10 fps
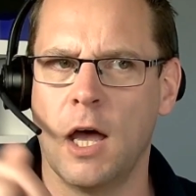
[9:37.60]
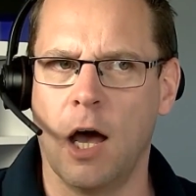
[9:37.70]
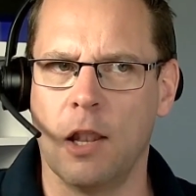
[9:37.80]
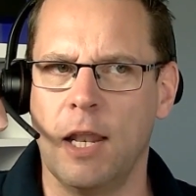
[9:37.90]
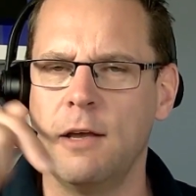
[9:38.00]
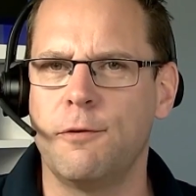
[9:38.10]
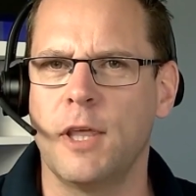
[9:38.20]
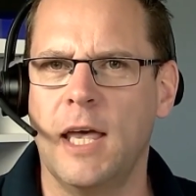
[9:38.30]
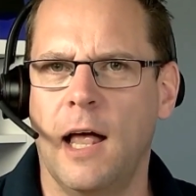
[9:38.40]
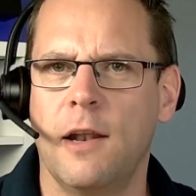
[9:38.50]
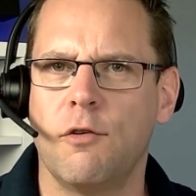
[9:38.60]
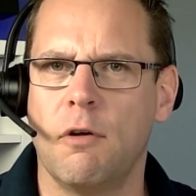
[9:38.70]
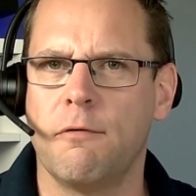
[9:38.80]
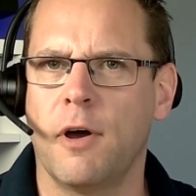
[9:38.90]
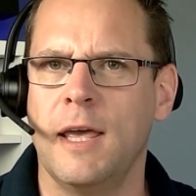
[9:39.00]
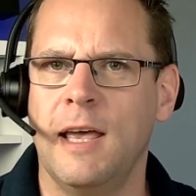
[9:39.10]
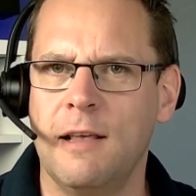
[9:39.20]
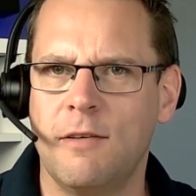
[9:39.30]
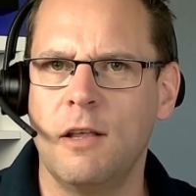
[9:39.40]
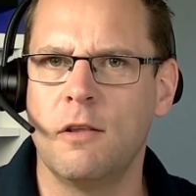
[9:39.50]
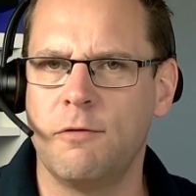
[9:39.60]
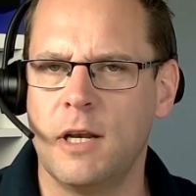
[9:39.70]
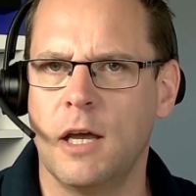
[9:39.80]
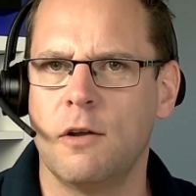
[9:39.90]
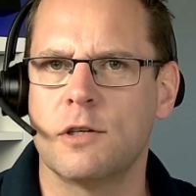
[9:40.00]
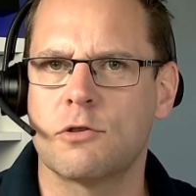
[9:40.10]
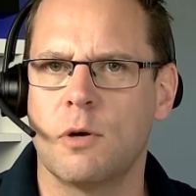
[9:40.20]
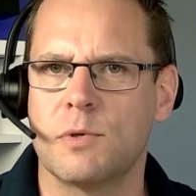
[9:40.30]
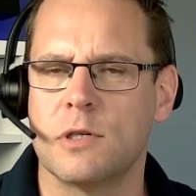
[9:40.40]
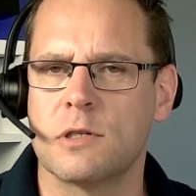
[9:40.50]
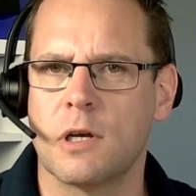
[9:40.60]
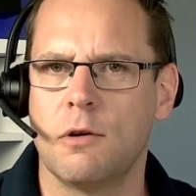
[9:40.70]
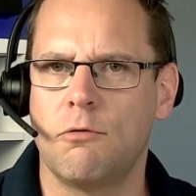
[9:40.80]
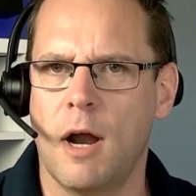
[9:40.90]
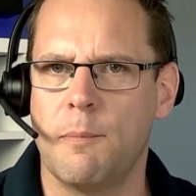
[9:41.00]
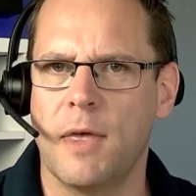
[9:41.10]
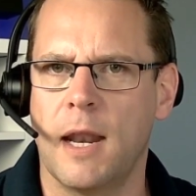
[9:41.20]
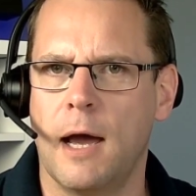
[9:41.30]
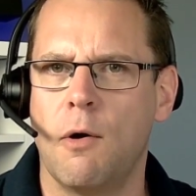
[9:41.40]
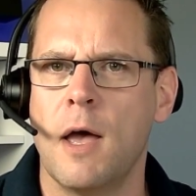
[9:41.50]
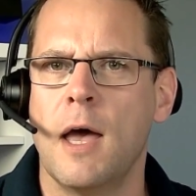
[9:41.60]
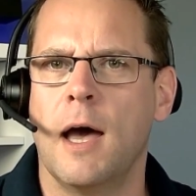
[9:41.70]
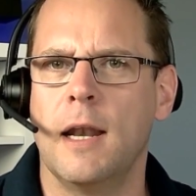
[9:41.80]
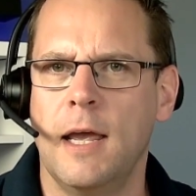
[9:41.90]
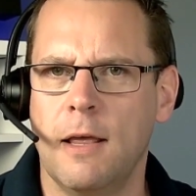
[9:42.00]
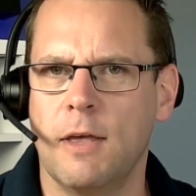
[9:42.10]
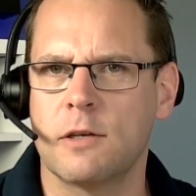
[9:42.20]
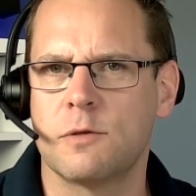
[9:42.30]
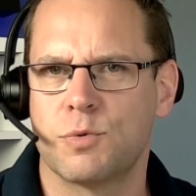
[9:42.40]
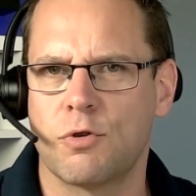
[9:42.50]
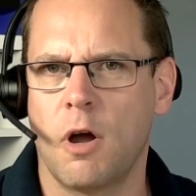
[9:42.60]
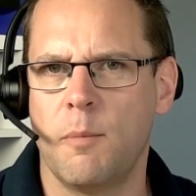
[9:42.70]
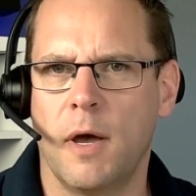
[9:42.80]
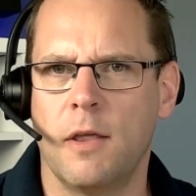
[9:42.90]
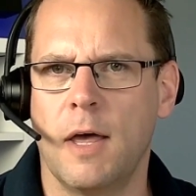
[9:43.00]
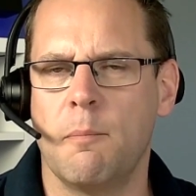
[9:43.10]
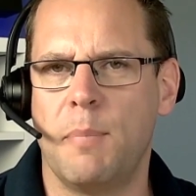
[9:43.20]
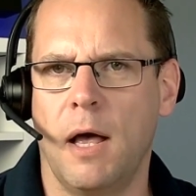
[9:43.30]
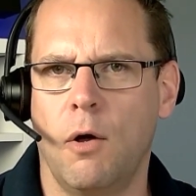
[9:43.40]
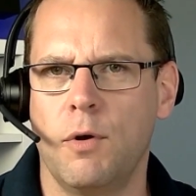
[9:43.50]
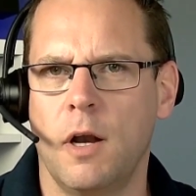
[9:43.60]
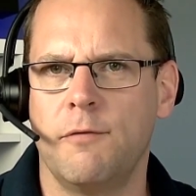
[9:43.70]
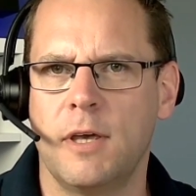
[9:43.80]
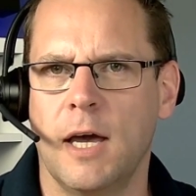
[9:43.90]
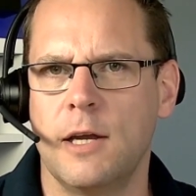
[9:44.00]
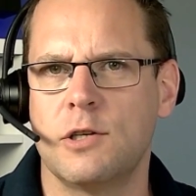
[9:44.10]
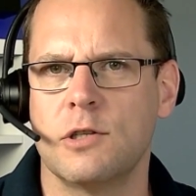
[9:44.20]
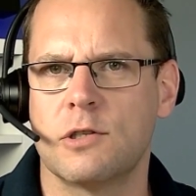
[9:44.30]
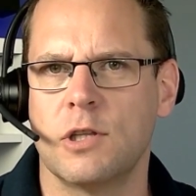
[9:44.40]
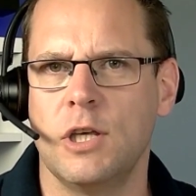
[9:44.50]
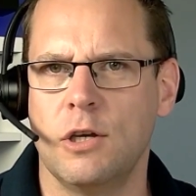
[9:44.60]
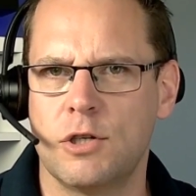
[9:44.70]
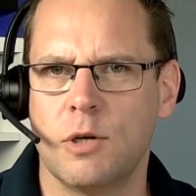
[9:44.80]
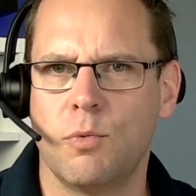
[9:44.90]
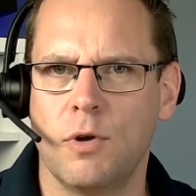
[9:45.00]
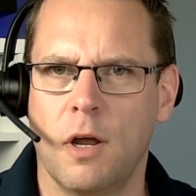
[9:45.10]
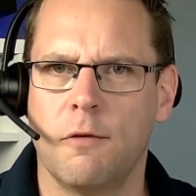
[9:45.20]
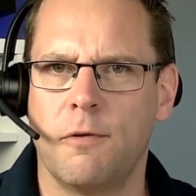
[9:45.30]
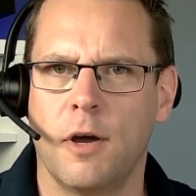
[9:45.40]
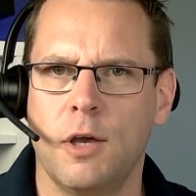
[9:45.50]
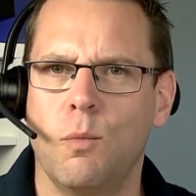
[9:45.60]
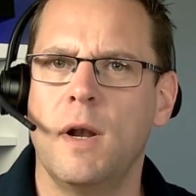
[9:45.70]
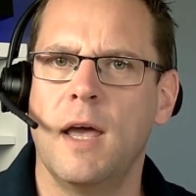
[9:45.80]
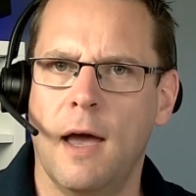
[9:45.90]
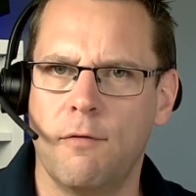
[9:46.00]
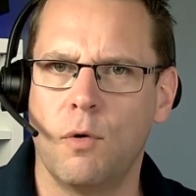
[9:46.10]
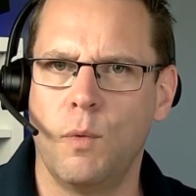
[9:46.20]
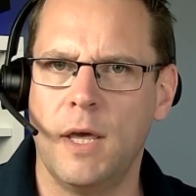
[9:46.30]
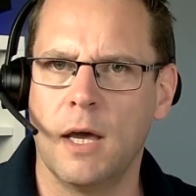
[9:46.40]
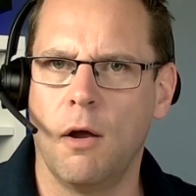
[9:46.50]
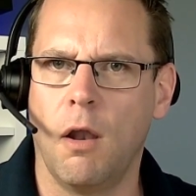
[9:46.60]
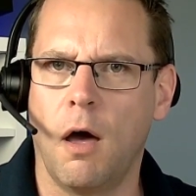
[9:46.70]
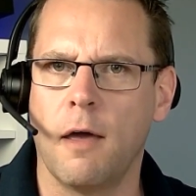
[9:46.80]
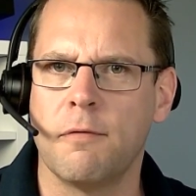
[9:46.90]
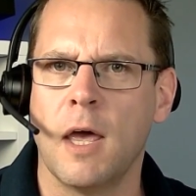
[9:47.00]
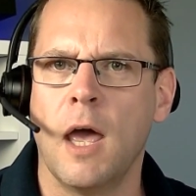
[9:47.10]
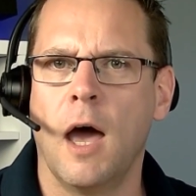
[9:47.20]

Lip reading: Link for the calendar invite is in the video description, so grab that out and hit that subscribe button and that bell notification so that YouTube will notify you whenever we go live.